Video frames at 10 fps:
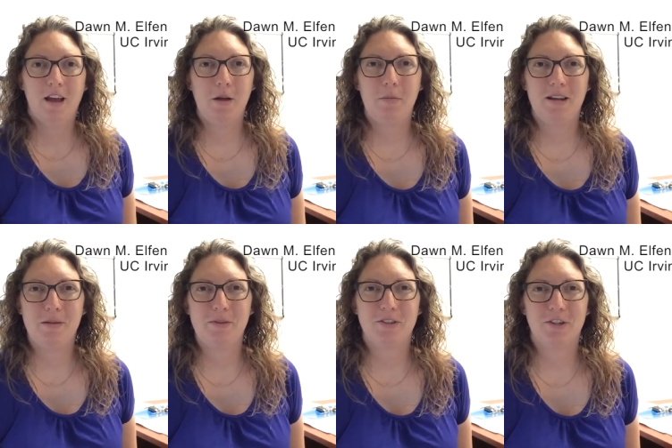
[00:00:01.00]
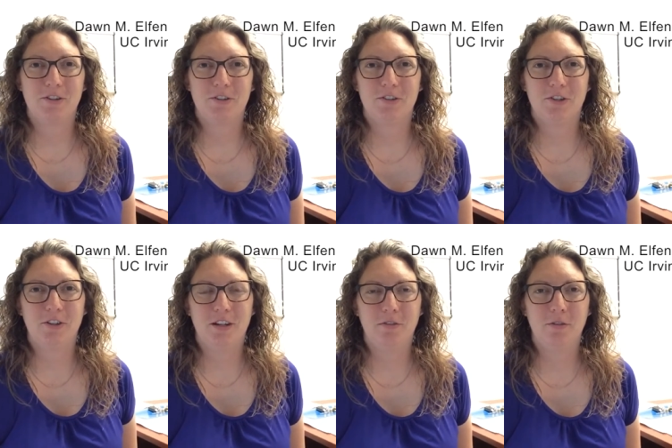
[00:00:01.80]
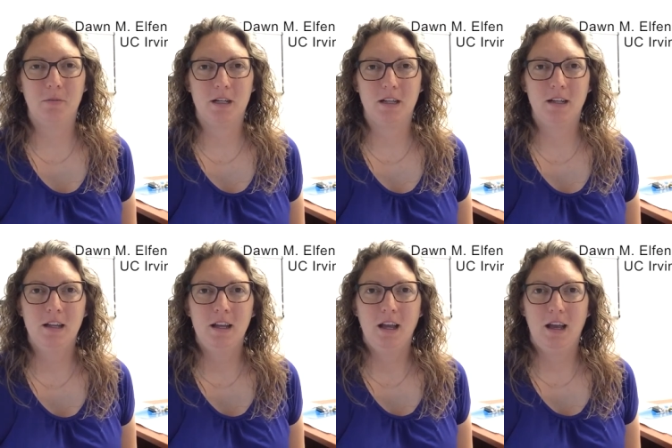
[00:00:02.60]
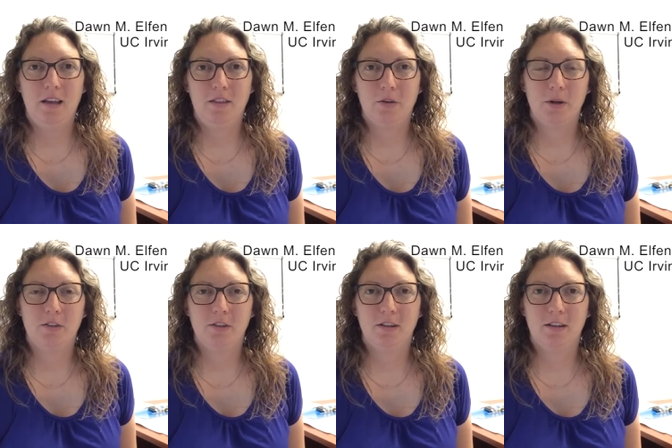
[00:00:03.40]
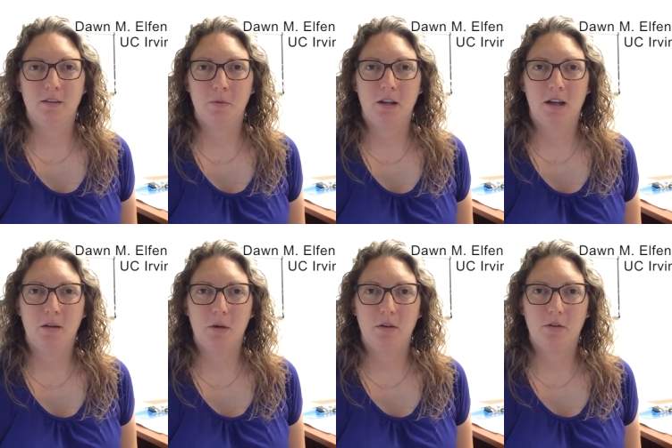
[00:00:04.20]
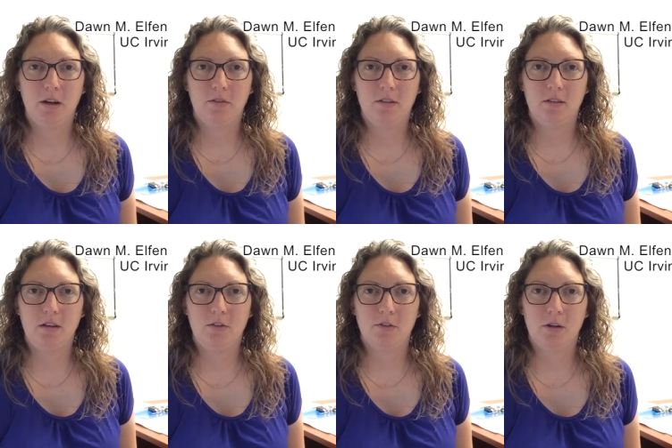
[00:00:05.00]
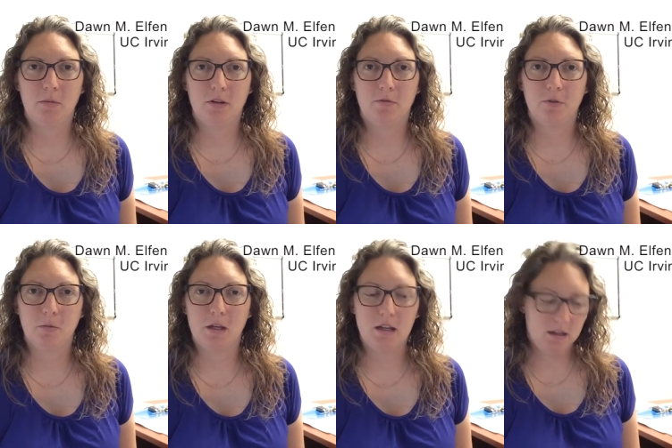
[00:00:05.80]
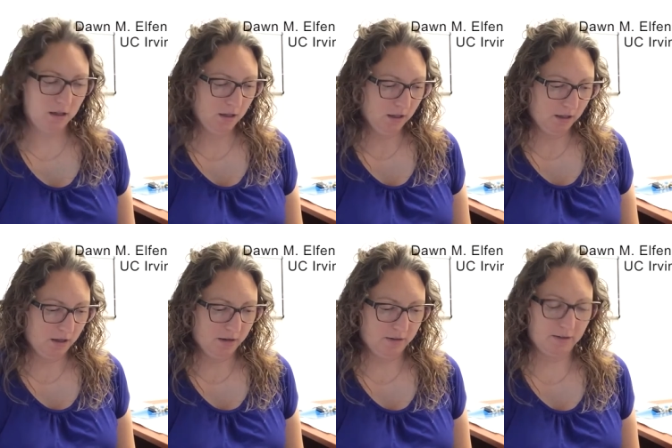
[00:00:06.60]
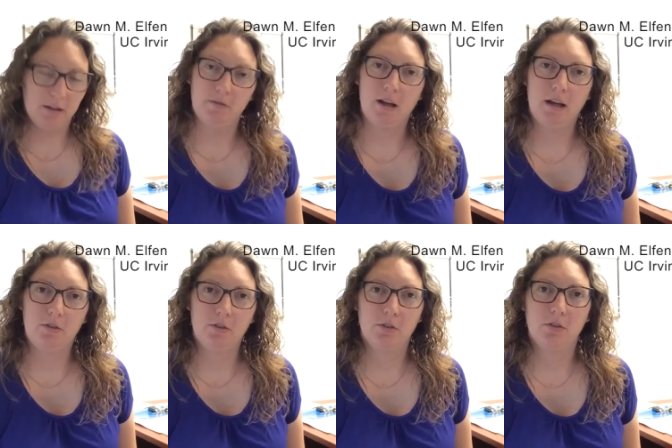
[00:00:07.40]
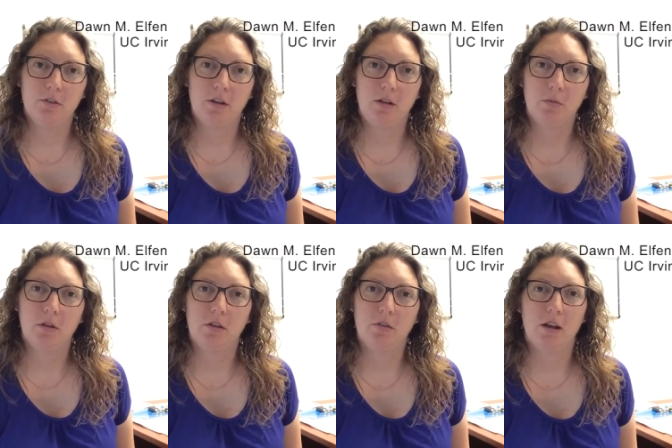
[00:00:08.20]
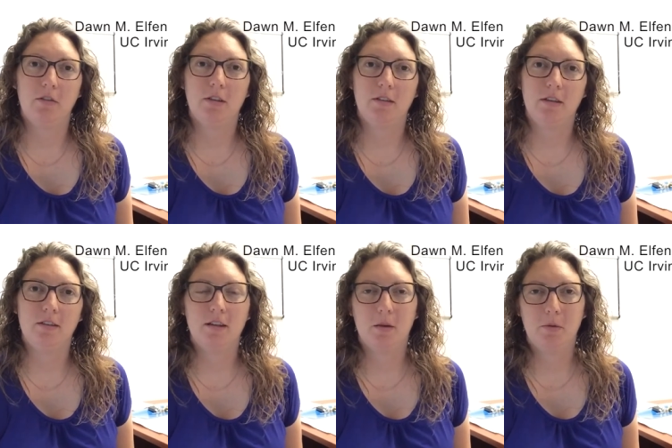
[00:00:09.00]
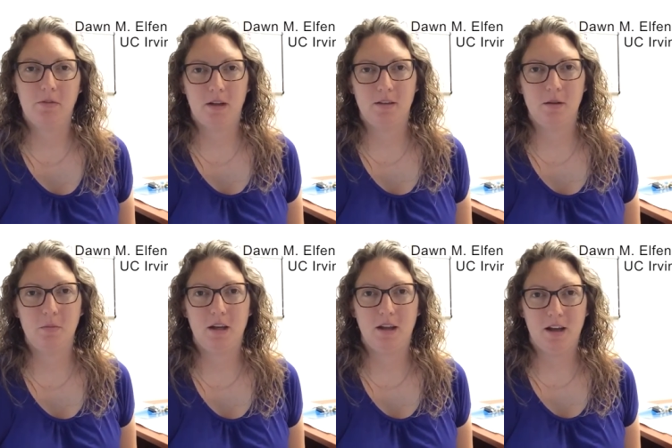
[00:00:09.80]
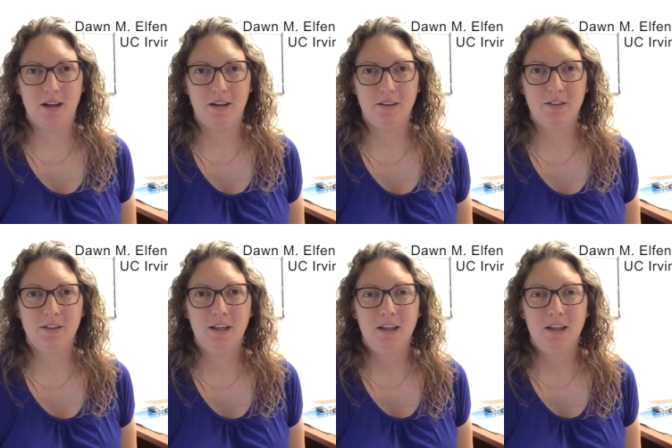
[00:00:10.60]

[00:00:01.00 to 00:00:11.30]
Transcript: Hi, my name is Dr. Dawn Elfenbein, and the question that someone had about Graves' disease treatment for me is if I have surgery, will the Graves' disease stop affecting my eyes?